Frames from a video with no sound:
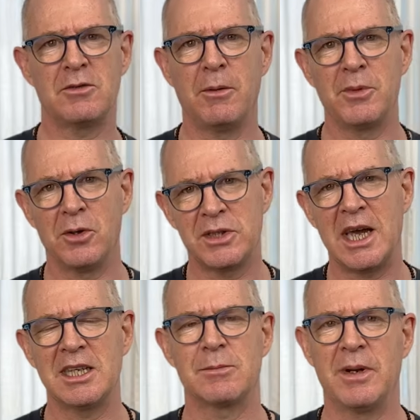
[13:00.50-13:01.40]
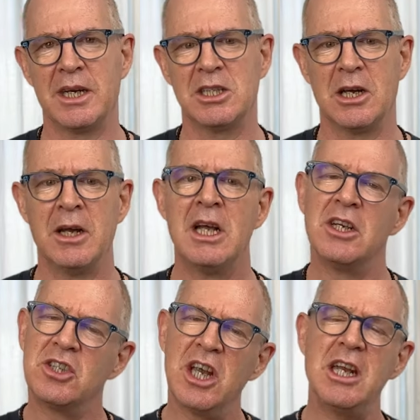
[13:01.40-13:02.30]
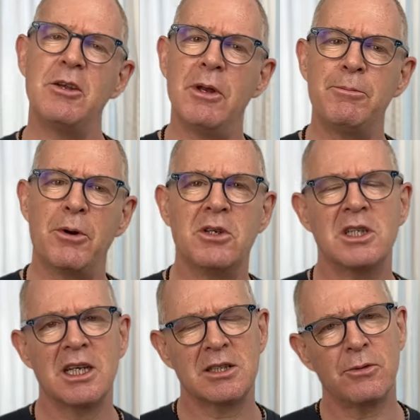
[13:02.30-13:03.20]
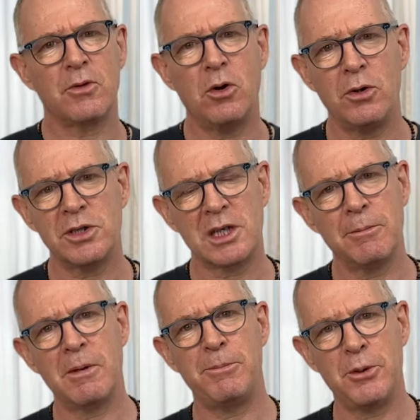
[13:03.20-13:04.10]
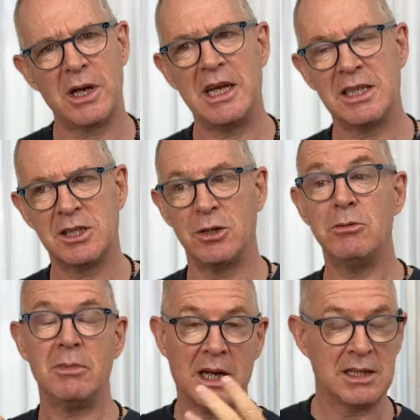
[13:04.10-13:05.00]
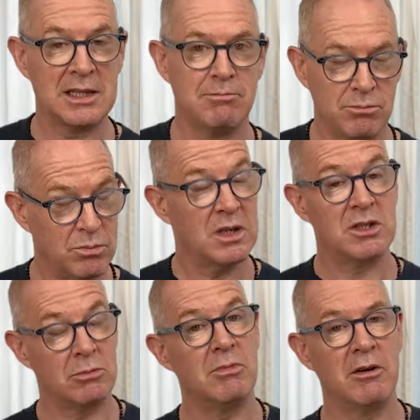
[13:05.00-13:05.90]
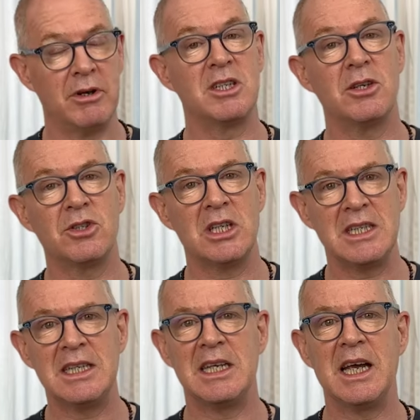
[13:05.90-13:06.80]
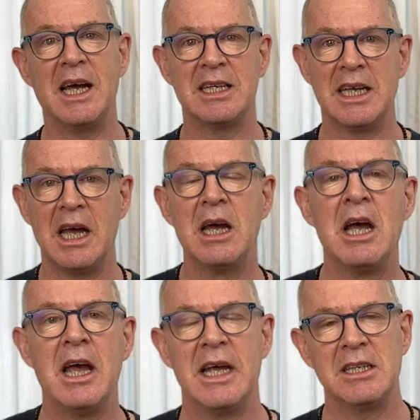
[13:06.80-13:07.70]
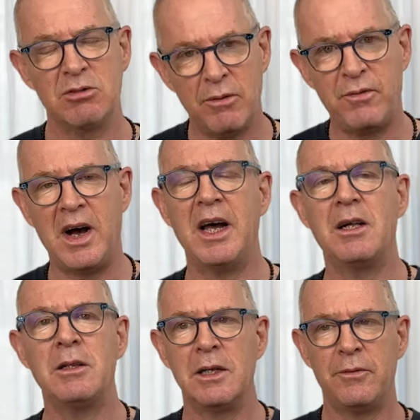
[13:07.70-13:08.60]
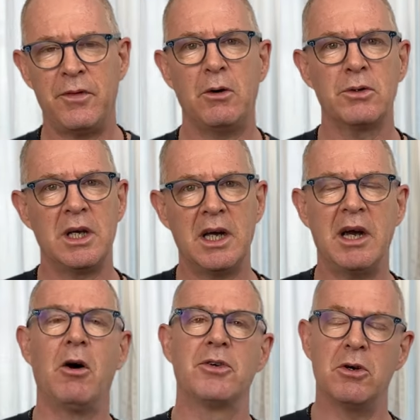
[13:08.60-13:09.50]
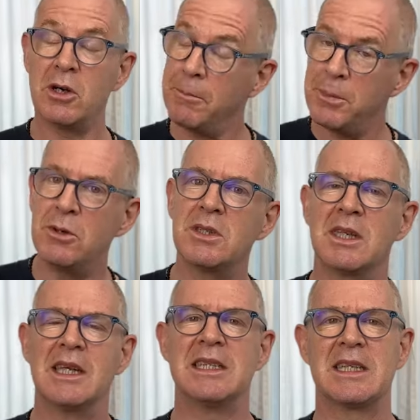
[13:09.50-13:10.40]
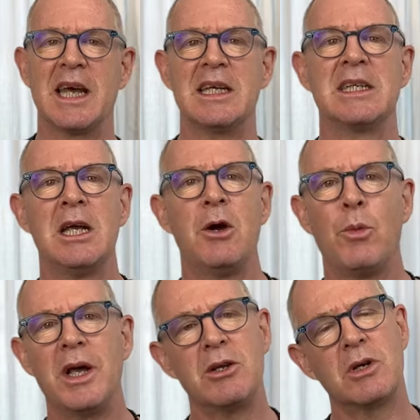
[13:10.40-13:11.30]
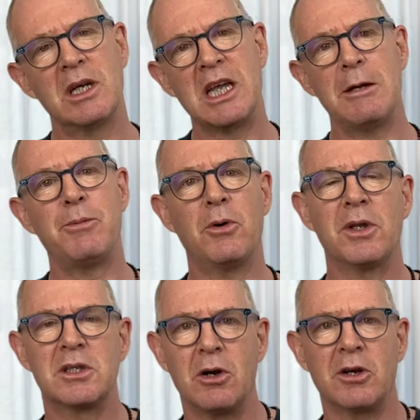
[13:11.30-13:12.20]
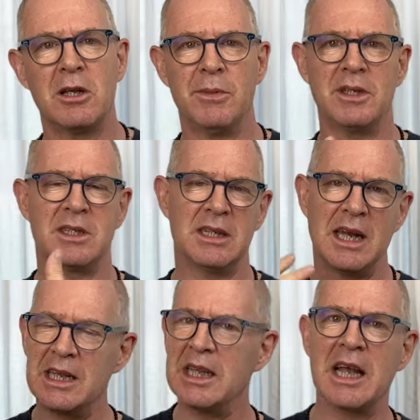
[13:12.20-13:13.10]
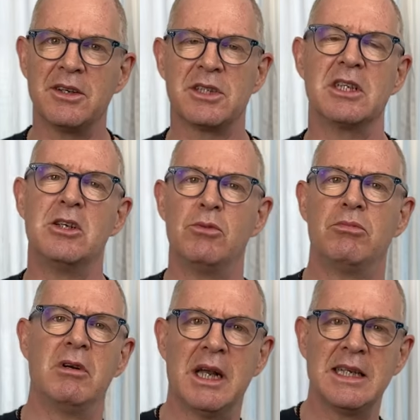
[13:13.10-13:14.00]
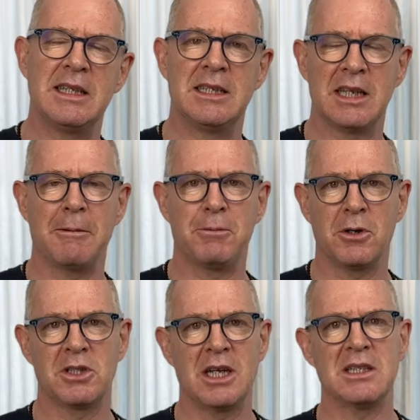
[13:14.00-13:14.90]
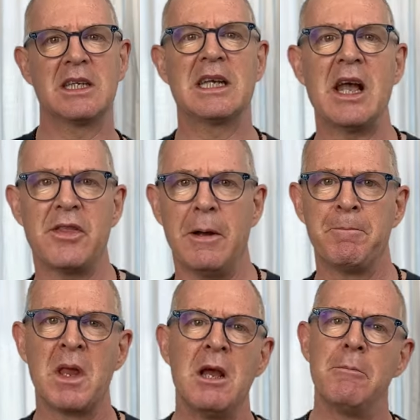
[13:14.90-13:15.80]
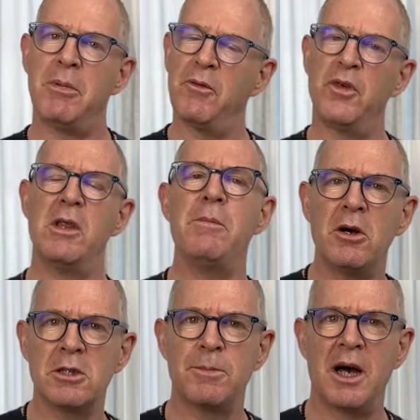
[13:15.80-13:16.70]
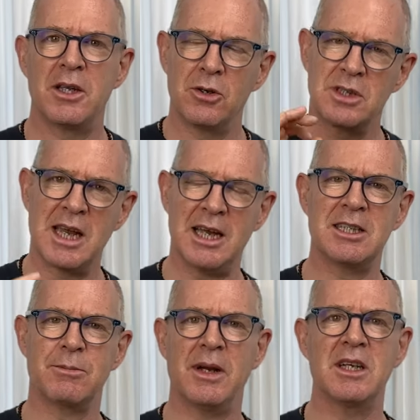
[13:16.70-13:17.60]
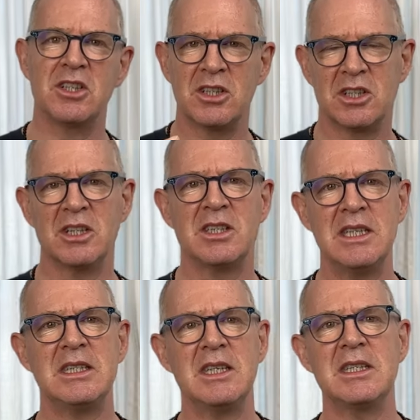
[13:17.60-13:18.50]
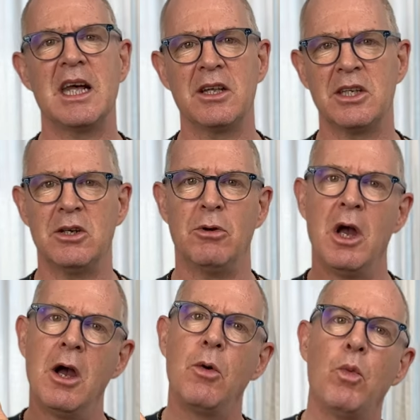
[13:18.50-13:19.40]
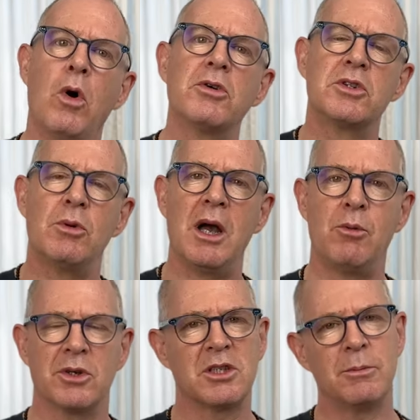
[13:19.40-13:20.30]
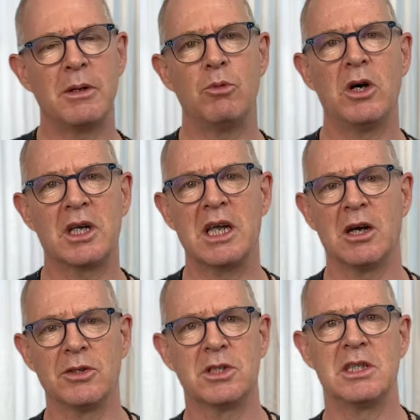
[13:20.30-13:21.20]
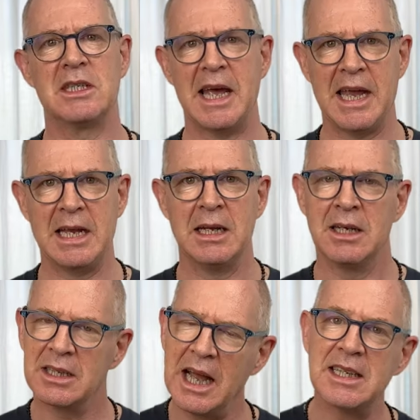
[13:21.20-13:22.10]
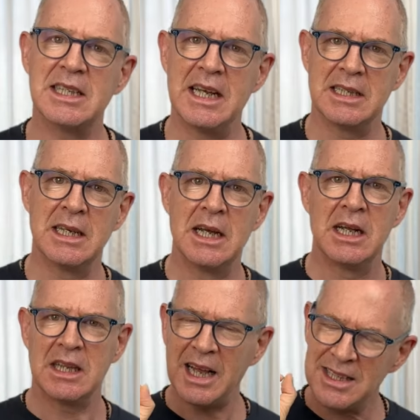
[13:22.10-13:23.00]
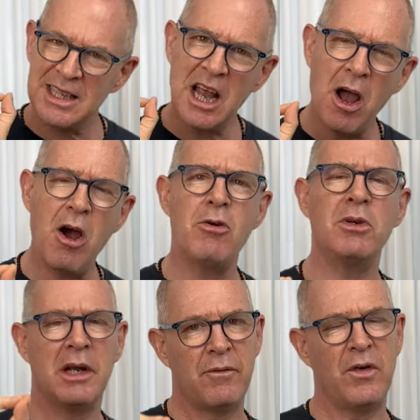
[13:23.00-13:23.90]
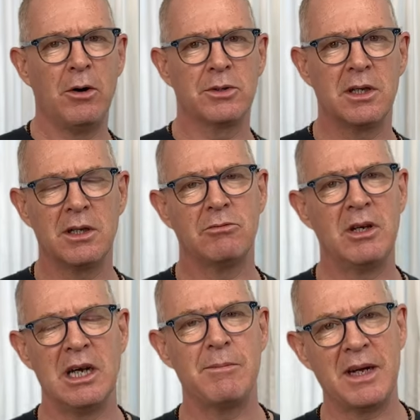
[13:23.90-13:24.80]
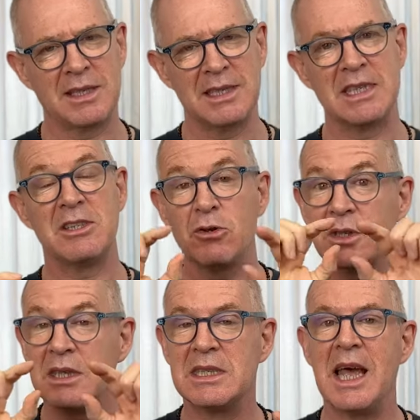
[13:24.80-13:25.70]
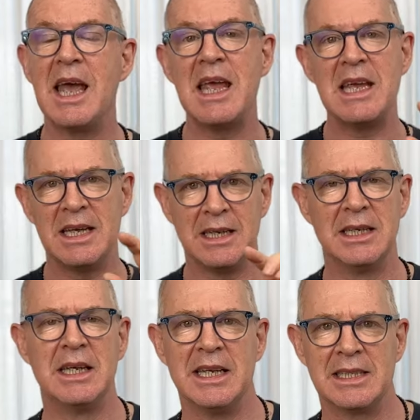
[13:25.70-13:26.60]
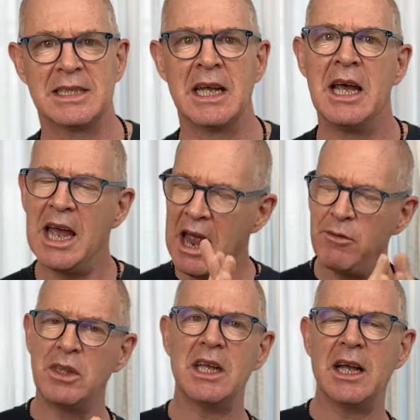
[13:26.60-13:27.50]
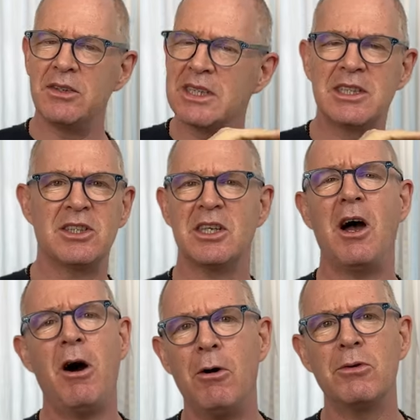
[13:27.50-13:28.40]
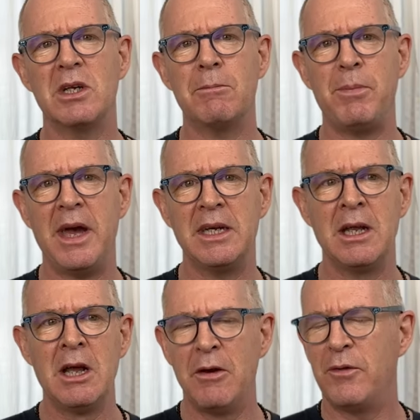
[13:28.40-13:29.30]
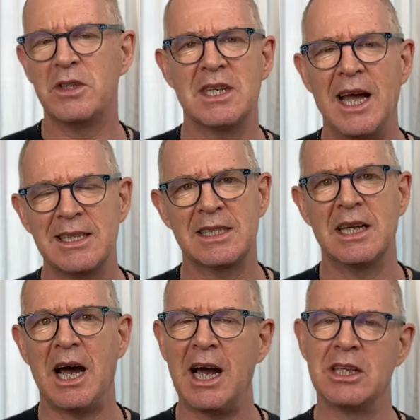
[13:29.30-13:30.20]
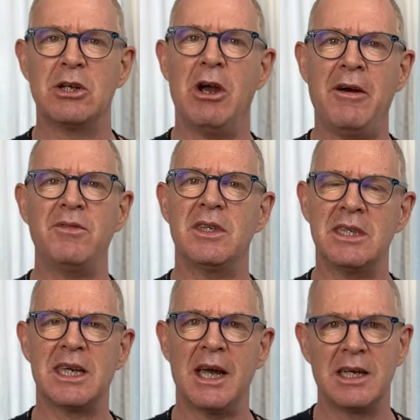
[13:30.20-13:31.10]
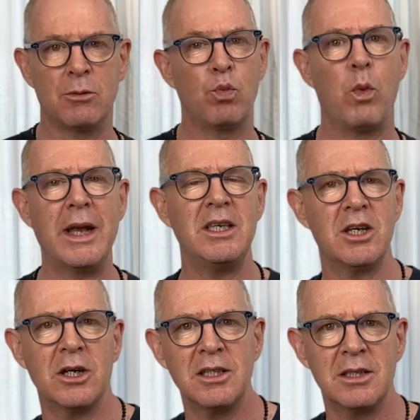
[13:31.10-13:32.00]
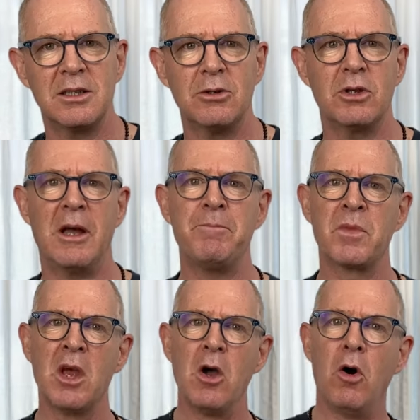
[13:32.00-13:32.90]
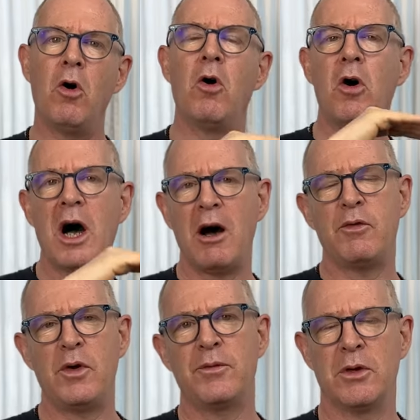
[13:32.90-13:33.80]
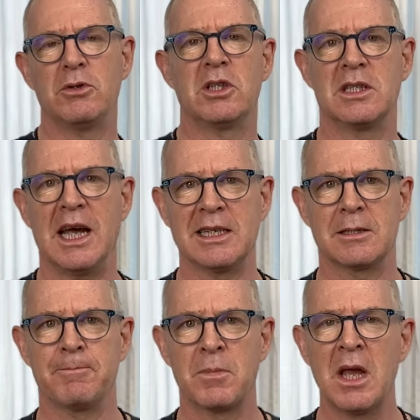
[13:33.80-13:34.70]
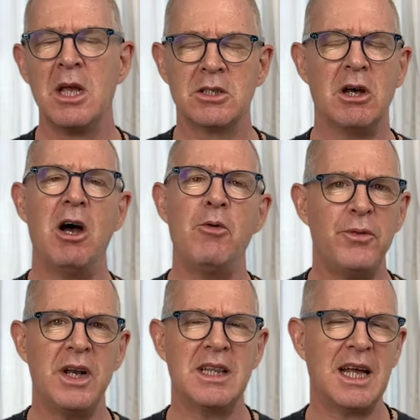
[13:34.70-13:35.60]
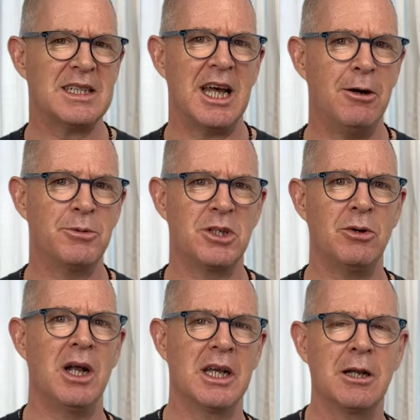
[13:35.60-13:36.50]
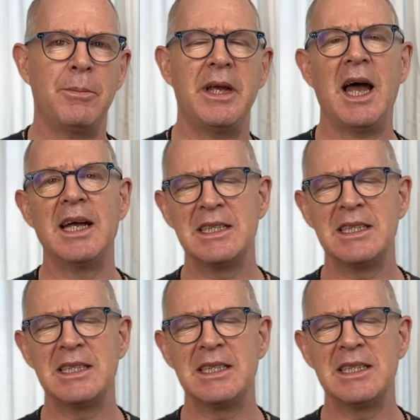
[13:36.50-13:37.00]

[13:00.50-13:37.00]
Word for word: from your task manager. Genuine projects, of course, can be put into, as the original GTD idea, into a file folder on your computer these days where you can keep all the documents and anything else that you related to that project together. But for the most part, your task manager just needs to tell you, what do I want to be working on today? That's it. That's the only folder that really matters is your today list. Everything else is just a holding pen for tasks that either you haven't decided when you're going to do them or are for future tasks. So hopefully that's helped you a little bit. I